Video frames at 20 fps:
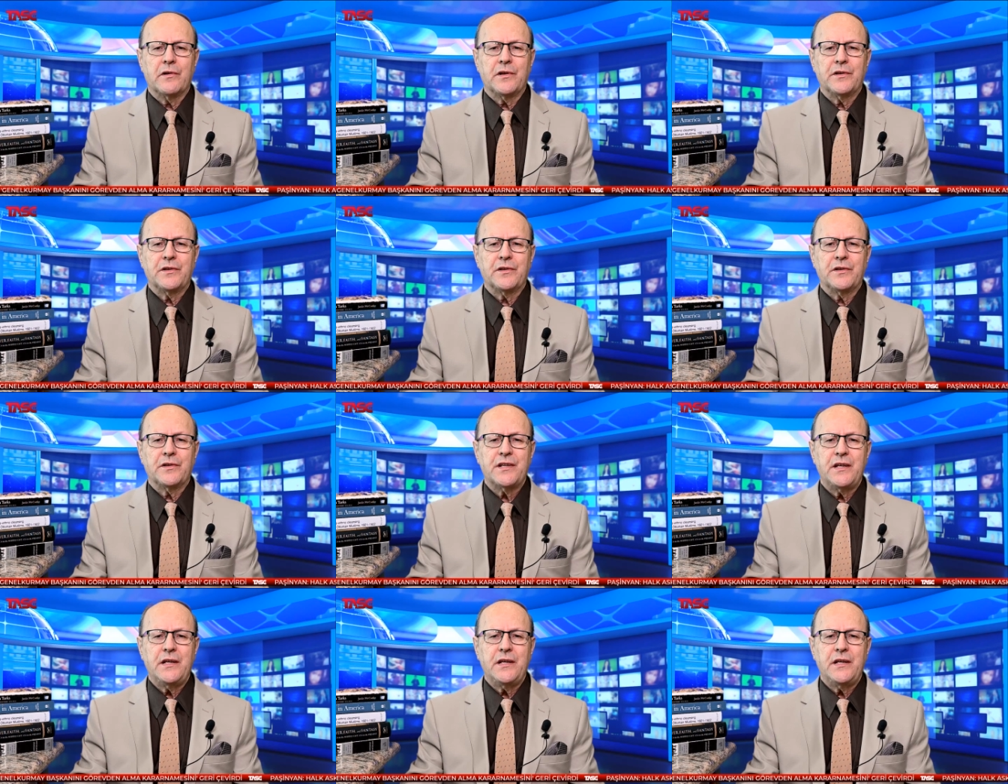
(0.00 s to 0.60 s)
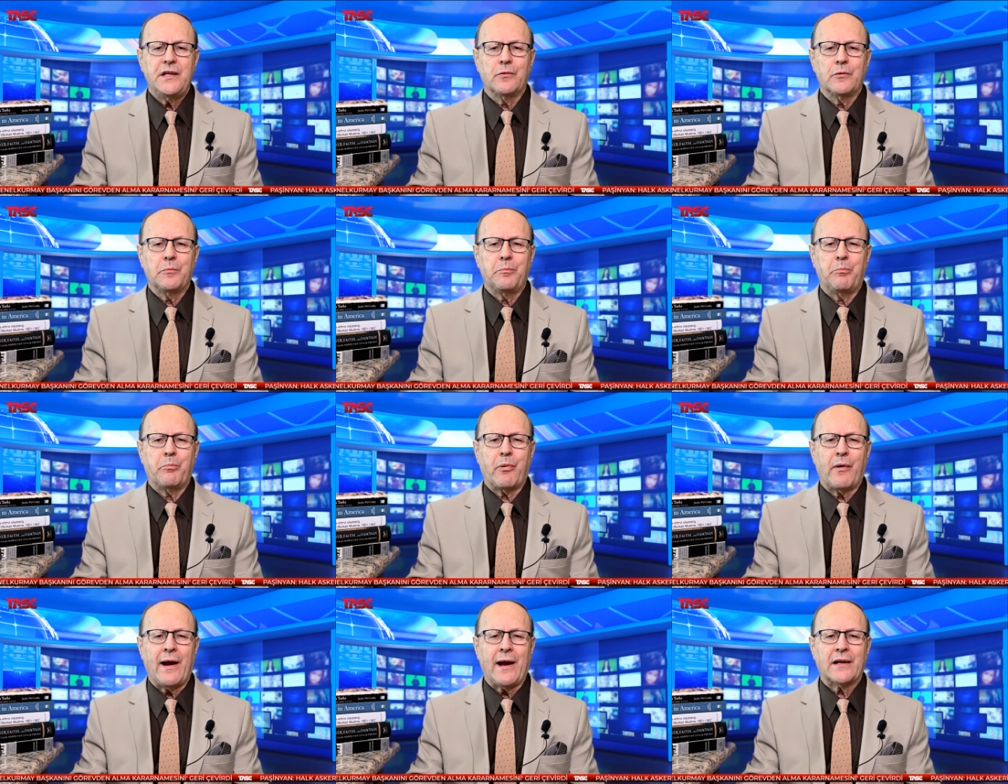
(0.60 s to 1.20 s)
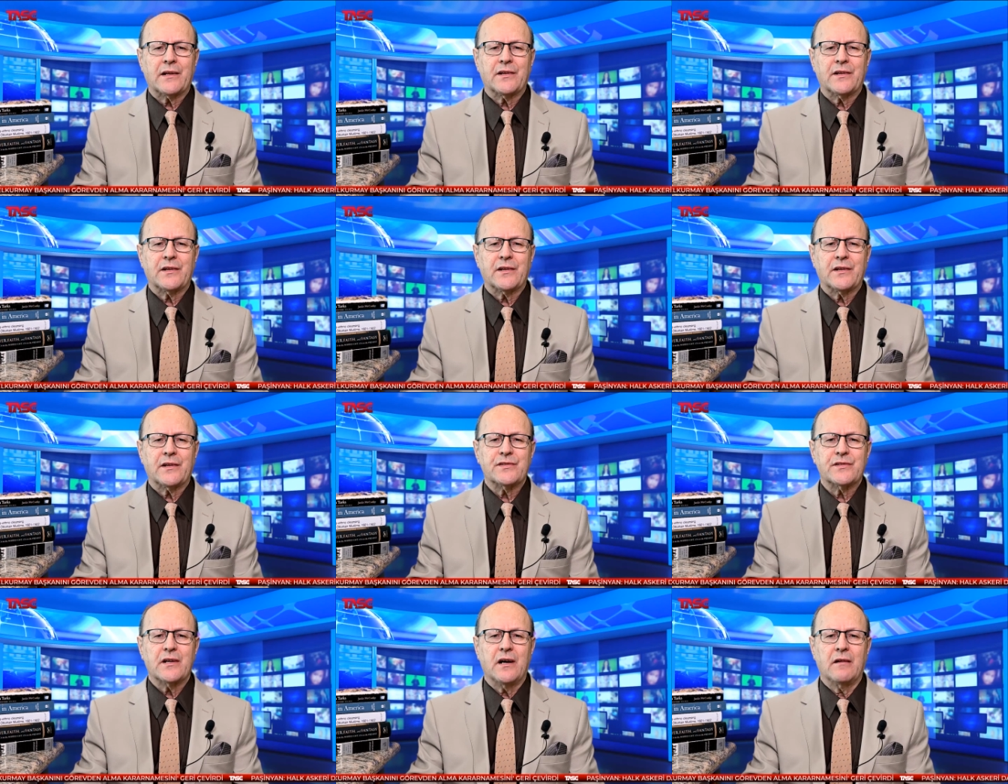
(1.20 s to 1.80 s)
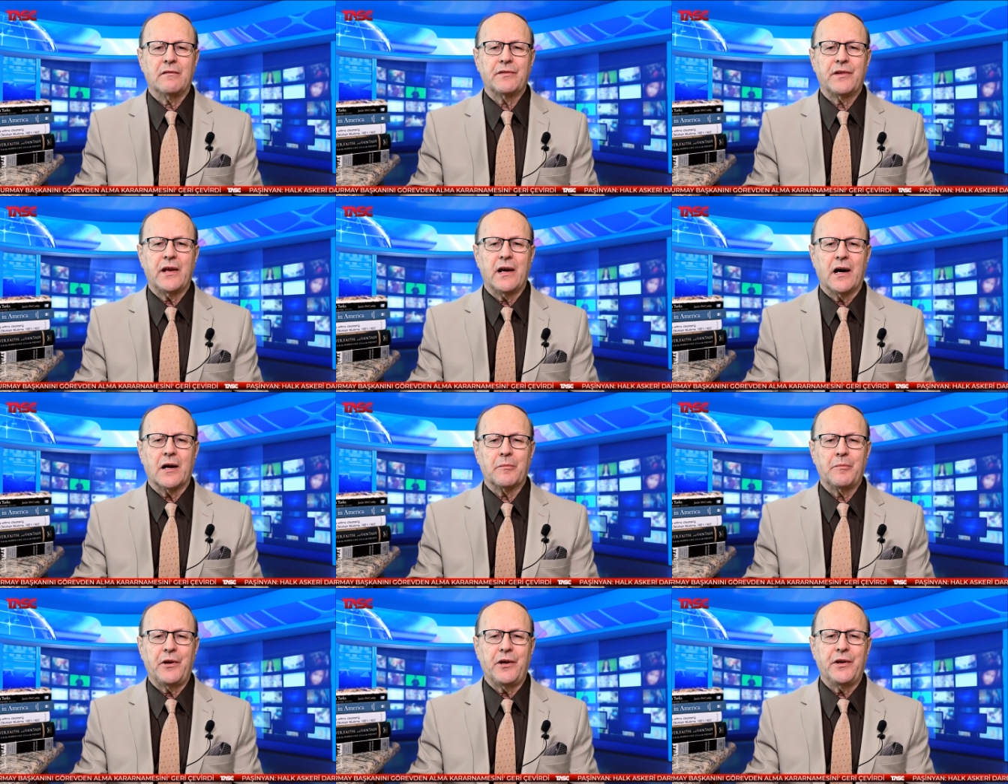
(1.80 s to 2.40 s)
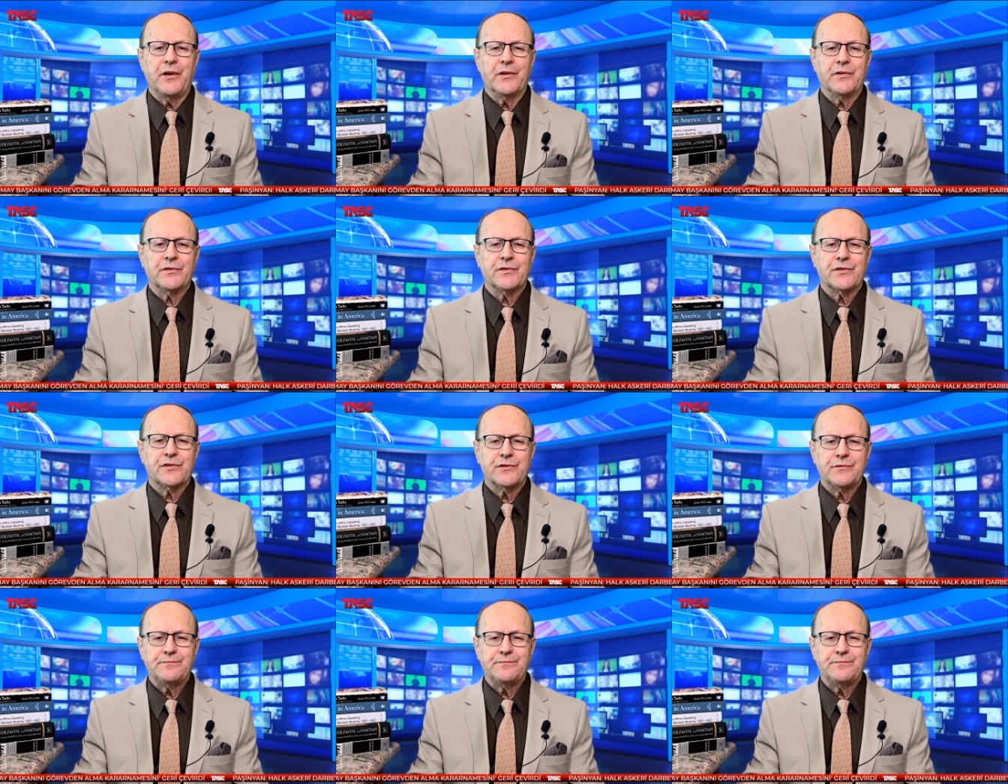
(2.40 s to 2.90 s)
the deceitful practices of the Armenians.